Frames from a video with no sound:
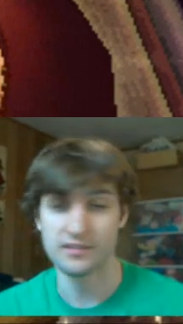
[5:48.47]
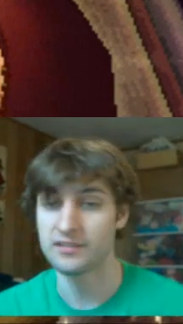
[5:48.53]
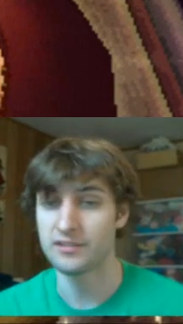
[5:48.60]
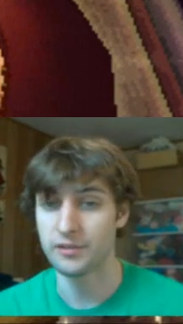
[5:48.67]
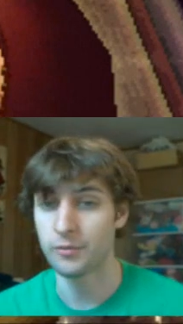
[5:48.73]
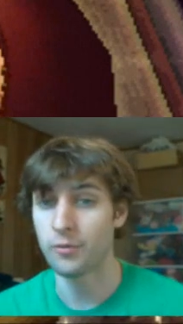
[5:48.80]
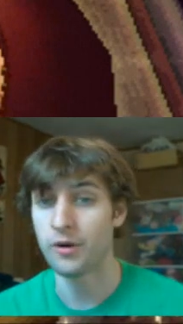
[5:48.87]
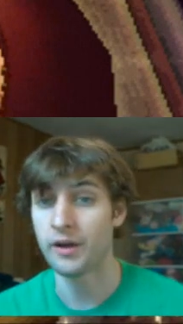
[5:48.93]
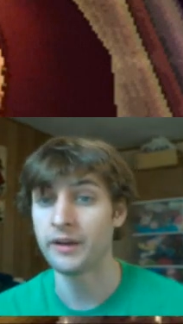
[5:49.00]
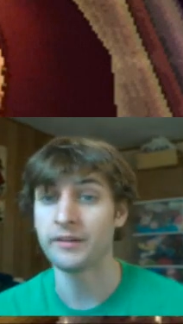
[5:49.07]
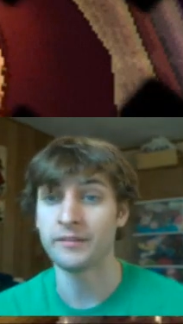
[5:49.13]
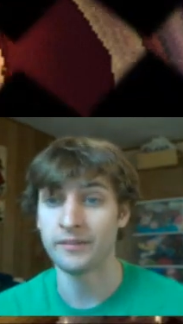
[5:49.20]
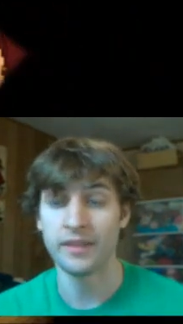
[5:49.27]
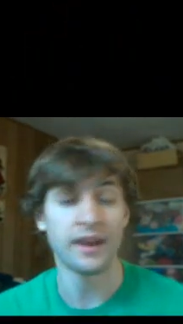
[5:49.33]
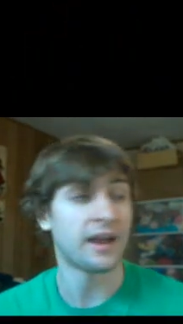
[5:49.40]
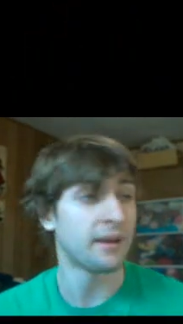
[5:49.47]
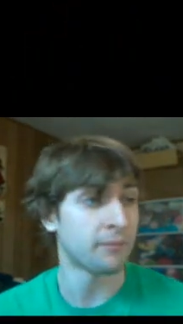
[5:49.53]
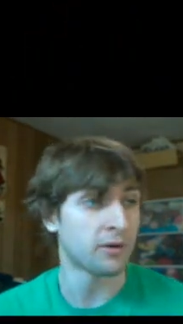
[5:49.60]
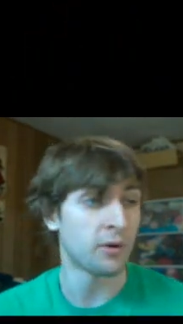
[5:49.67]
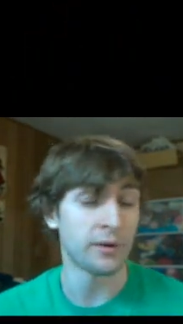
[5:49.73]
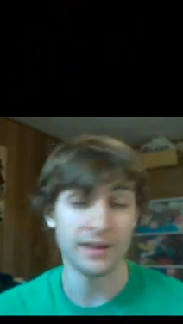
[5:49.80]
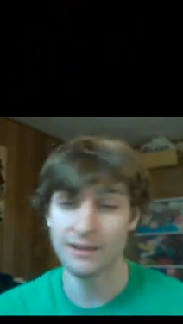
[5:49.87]
this is the one that
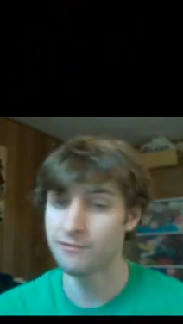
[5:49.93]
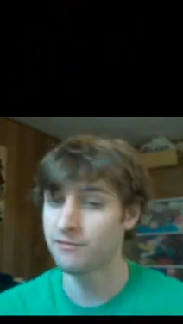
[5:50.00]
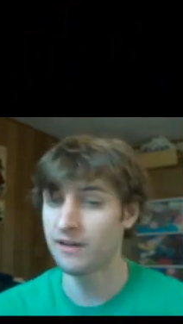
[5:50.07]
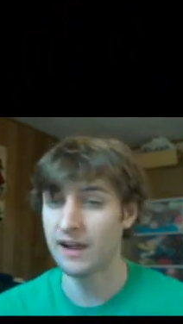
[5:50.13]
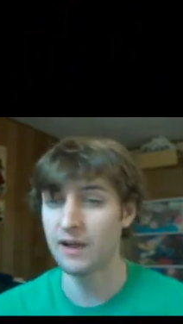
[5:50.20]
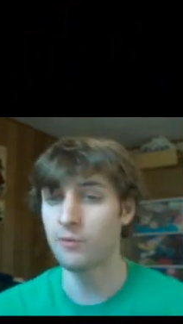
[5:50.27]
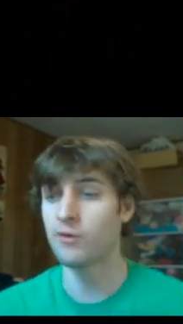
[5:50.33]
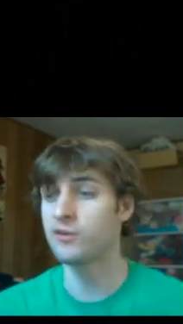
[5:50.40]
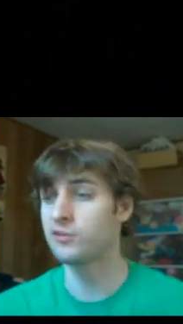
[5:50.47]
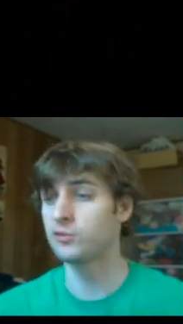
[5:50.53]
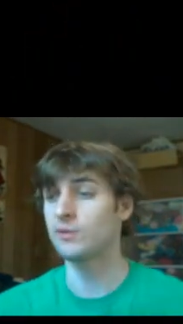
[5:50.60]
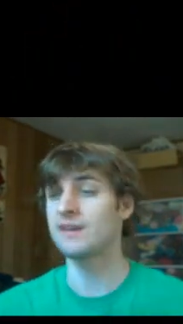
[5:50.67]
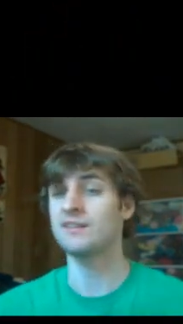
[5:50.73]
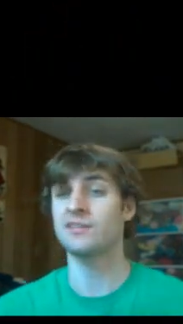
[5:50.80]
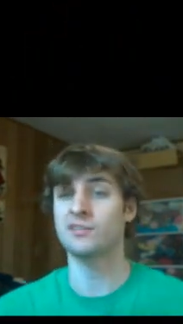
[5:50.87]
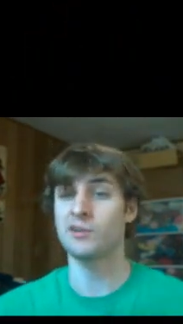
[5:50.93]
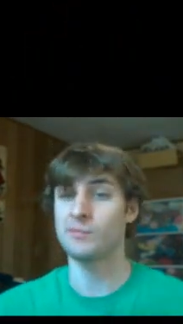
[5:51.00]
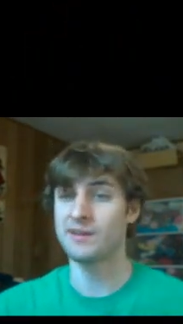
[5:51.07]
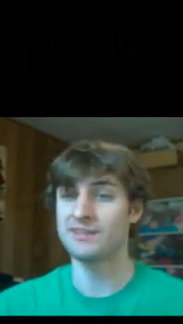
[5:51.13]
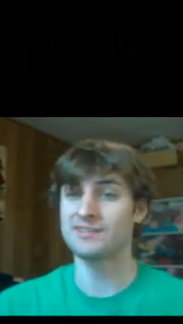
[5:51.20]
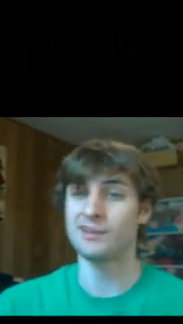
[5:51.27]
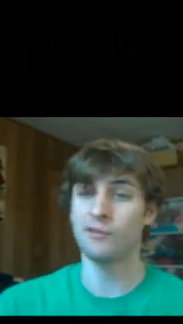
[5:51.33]
I'm going if I were to
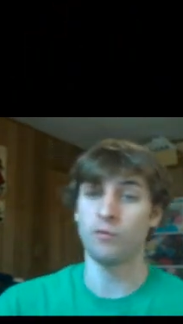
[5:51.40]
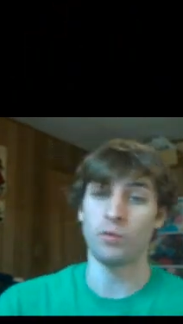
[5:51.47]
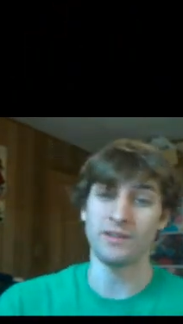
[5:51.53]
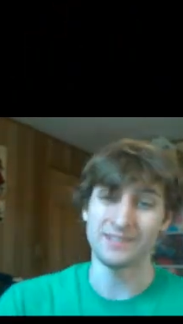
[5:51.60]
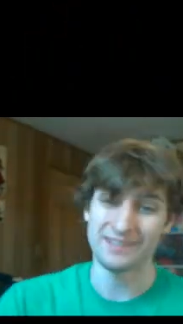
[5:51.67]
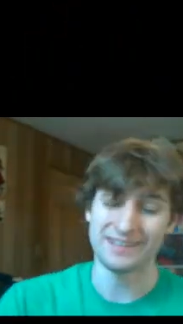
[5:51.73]
insert myself